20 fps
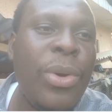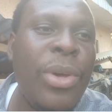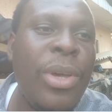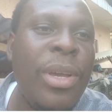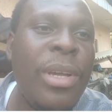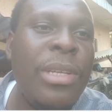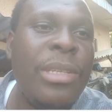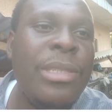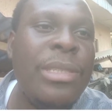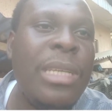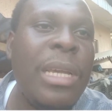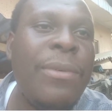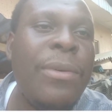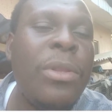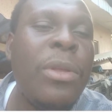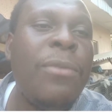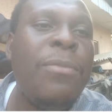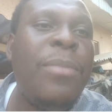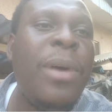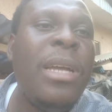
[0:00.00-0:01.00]
The effort
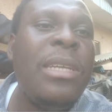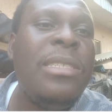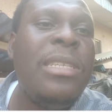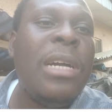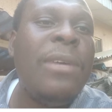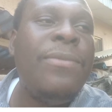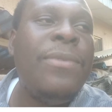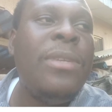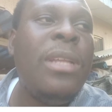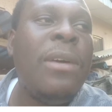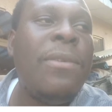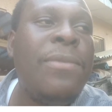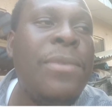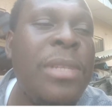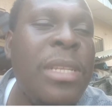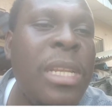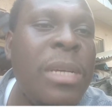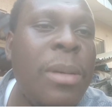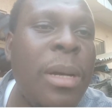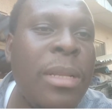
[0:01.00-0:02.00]
of buying their feed and
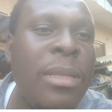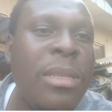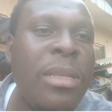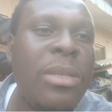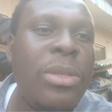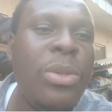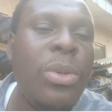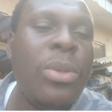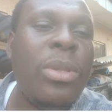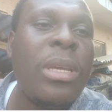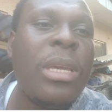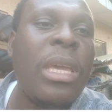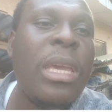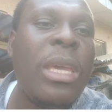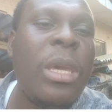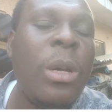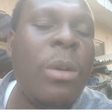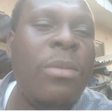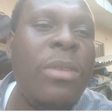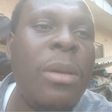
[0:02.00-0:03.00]
feeding them and taking
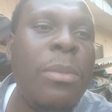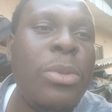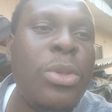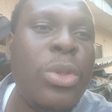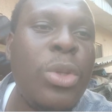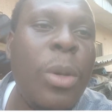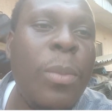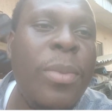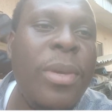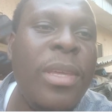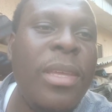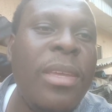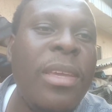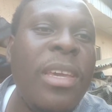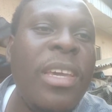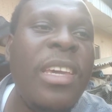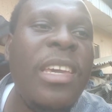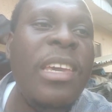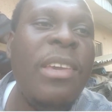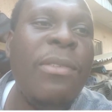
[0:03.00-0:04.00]
care of them should not be
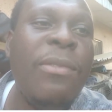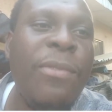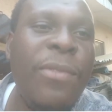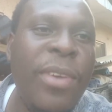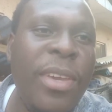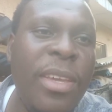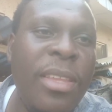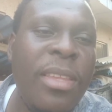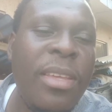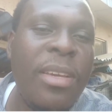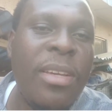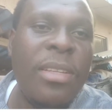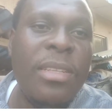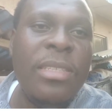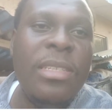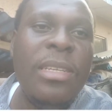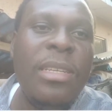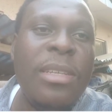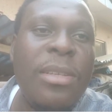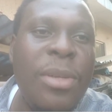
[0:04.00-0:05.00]
in vain.
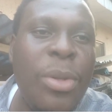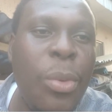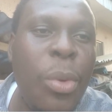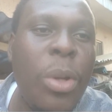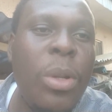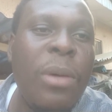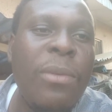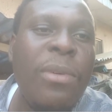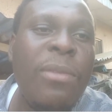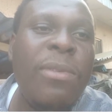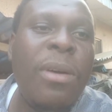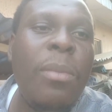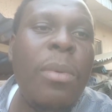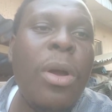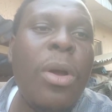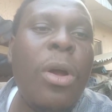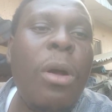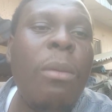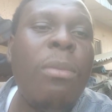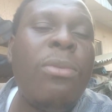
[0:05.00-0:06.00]
The reward of the farmer
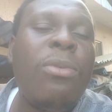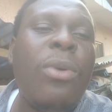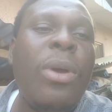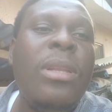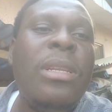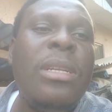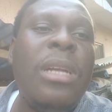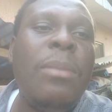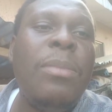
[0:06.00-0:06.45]
comes when the rabbits